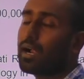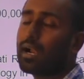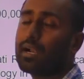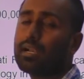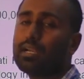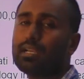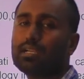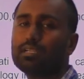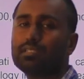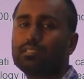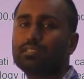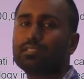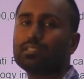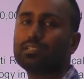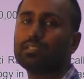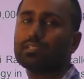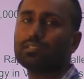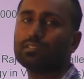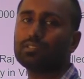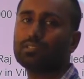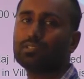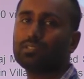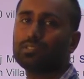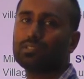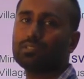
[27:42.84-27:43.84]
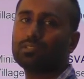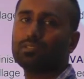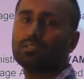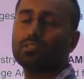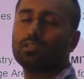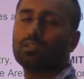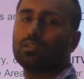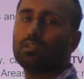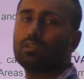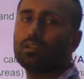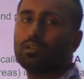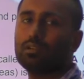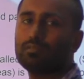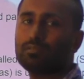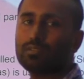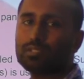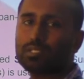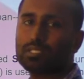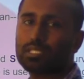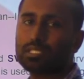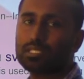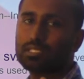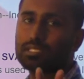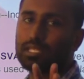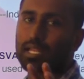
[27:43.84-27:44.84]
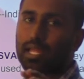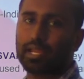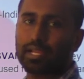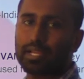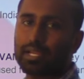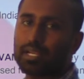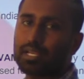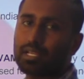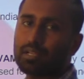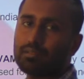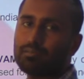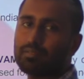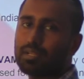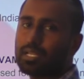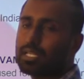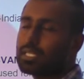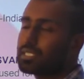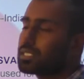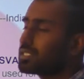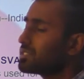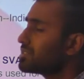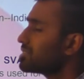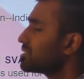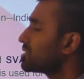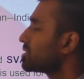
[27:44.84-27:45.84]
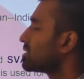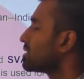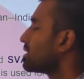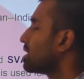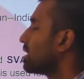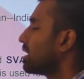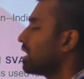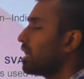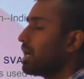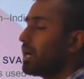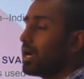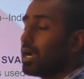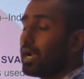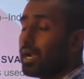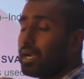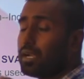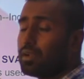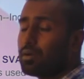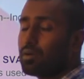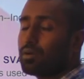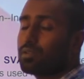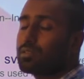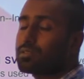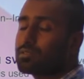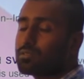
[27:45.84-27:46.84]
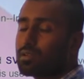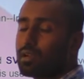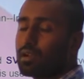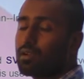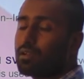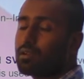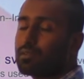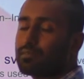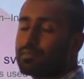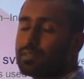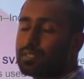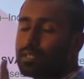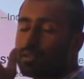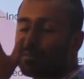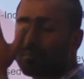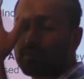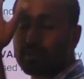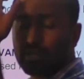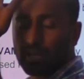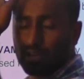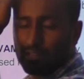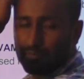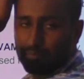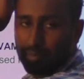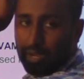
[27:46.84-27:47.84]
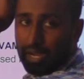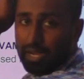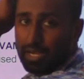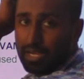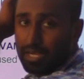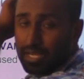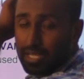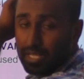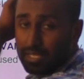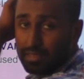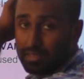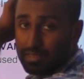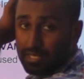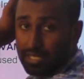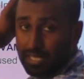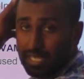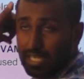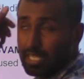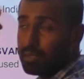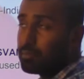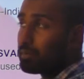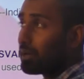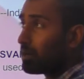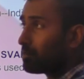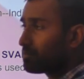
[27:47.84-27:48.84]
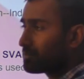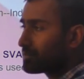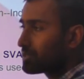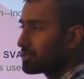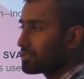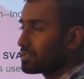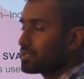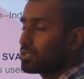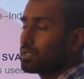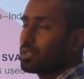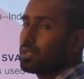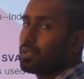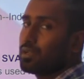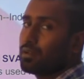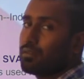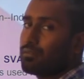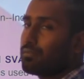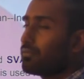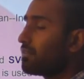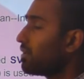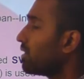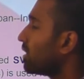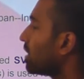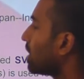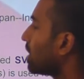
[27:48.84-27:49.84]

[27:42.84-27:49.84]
100 cities for 6 lakh Indian villages and also along with that, we have pan-India 3D maps for